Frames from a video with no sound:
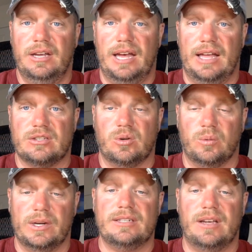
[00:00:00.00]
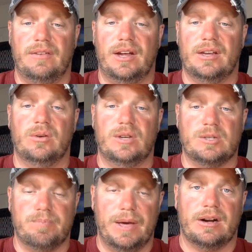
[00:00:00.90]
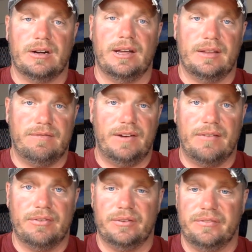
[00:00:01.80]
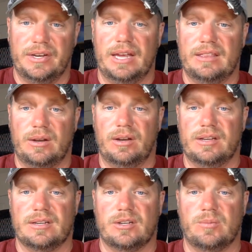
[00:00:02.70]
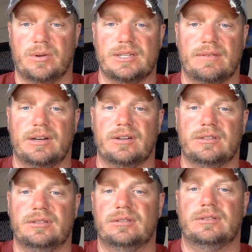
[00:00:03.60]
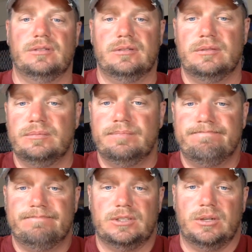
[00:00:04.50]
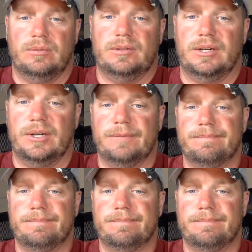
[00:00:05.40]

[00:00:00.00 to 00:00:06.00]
And so resale value is better on the 5.3 V8 than it is on the 2.7 liter. So there you go.